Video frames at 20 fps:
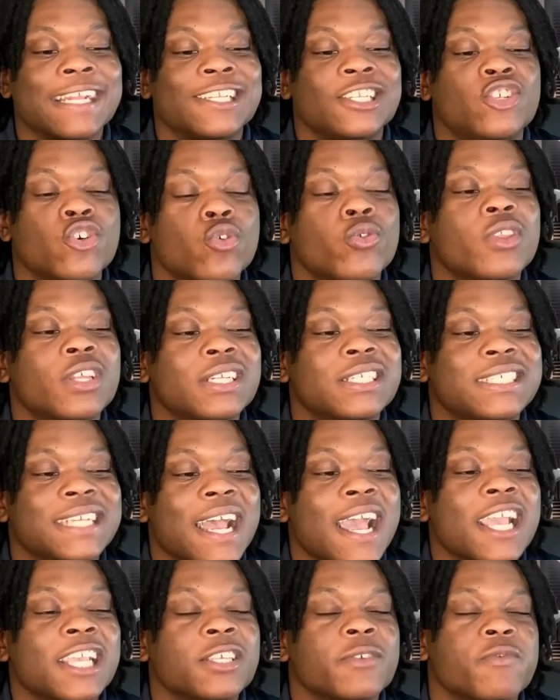Do the
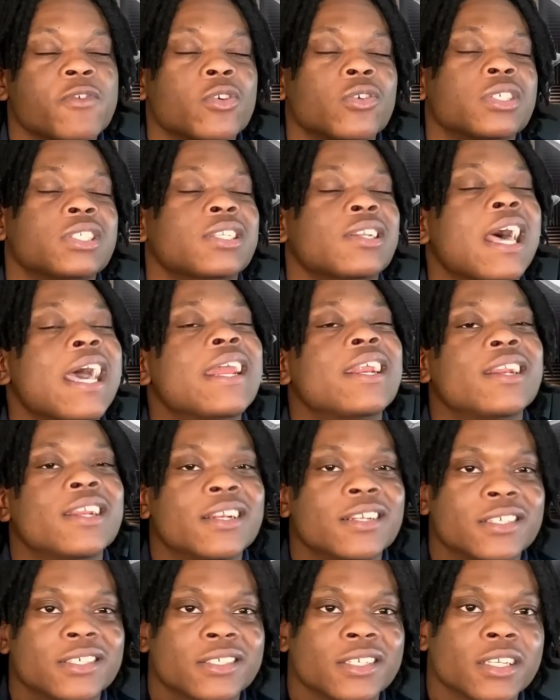Giants feel slighted
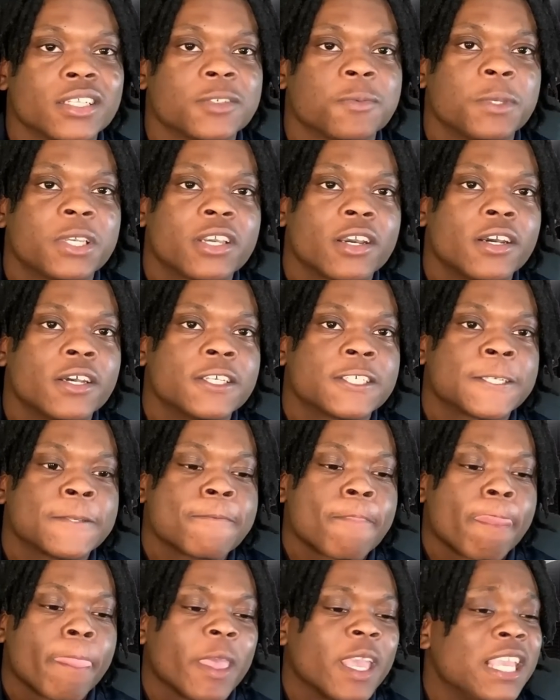in a sense? Because
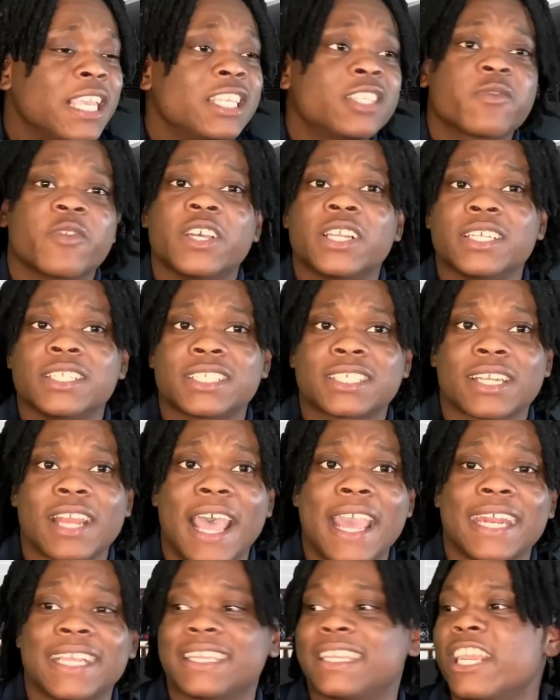he's feeling
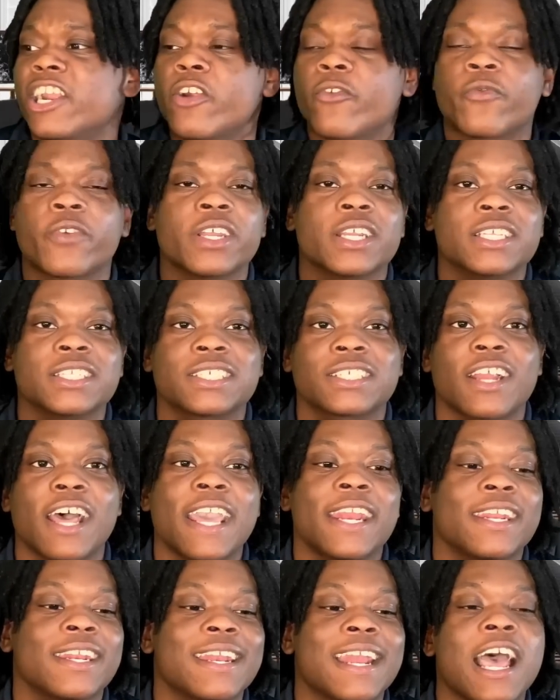slighted. They're feeling
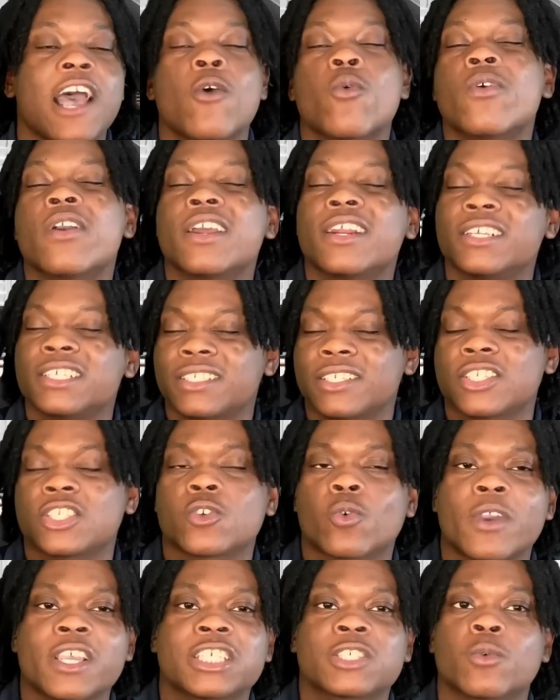slighted. Now we're in a
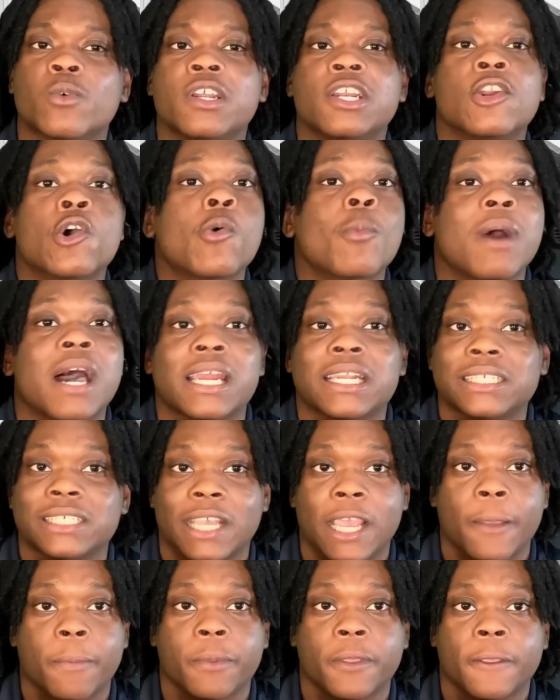situation where nobody's
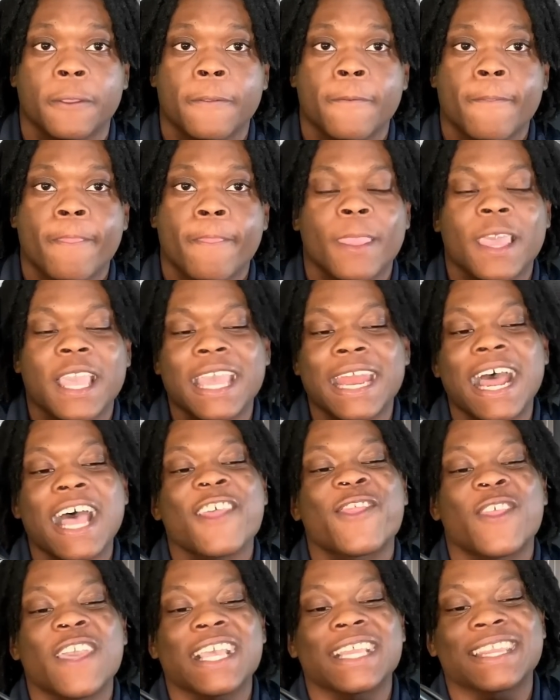happy. And
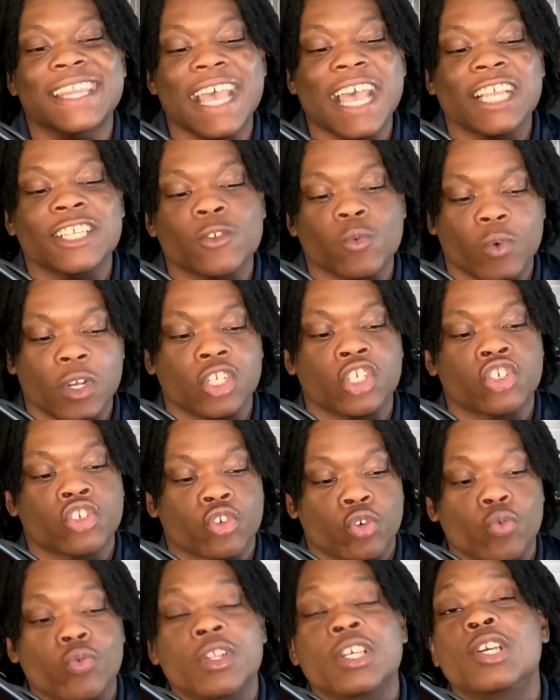I think that's what's
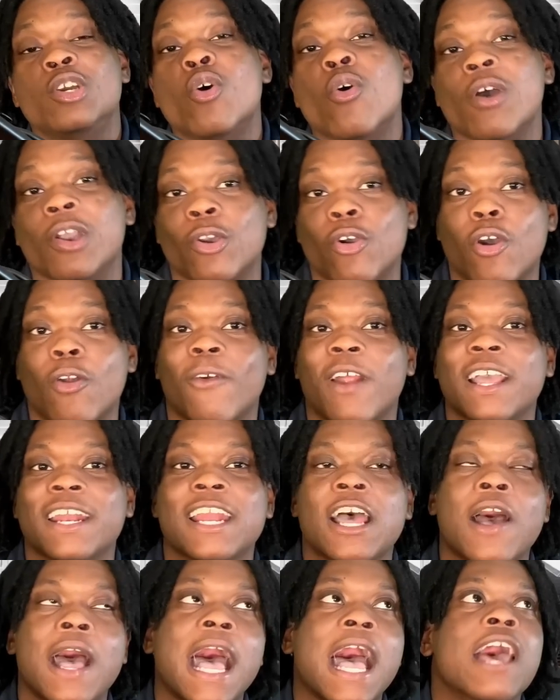truly going on right
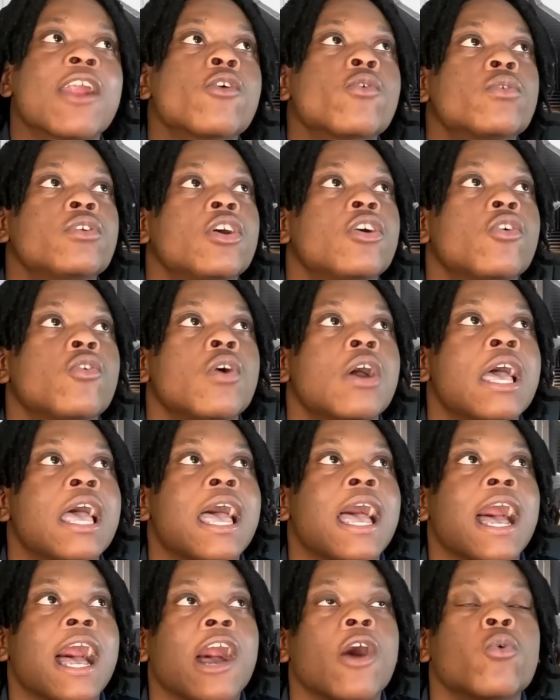now. I don't know
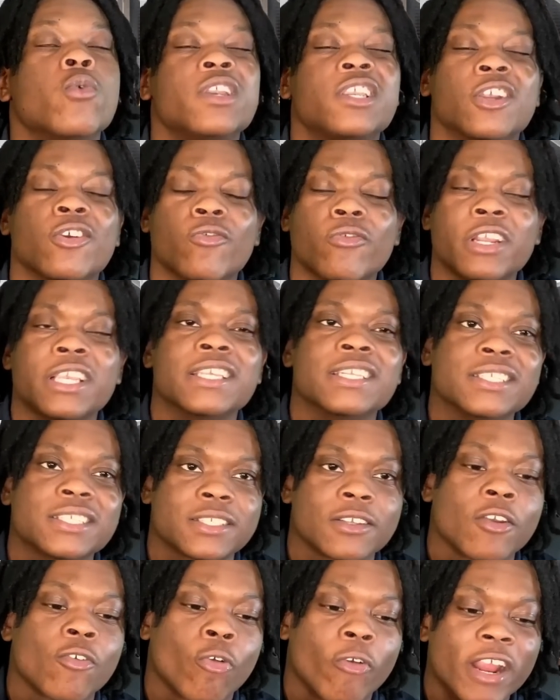how we can
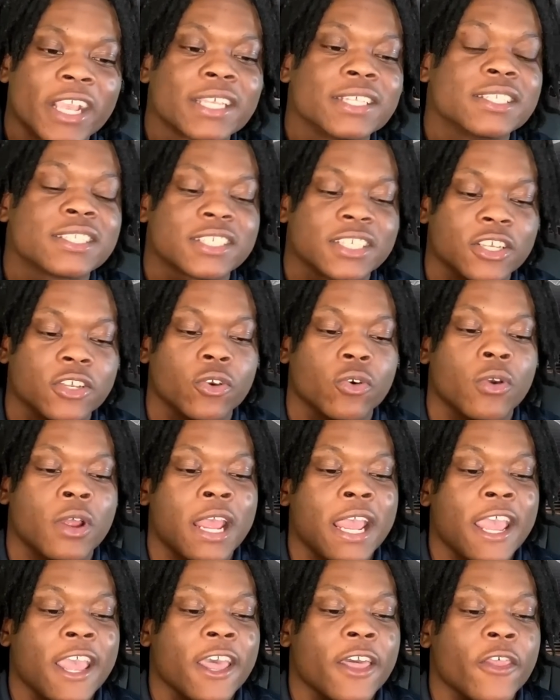reconcile
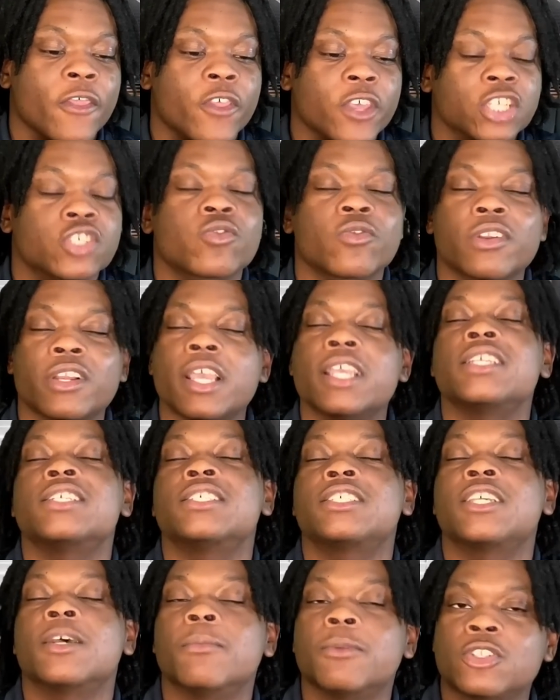this
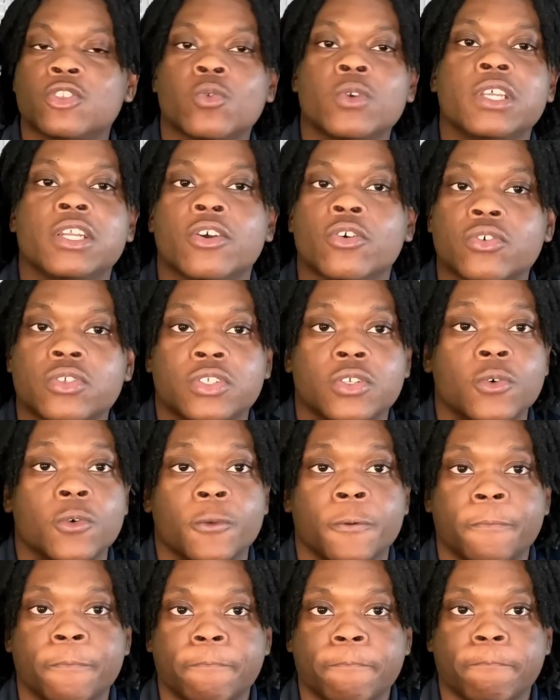relationship between those two.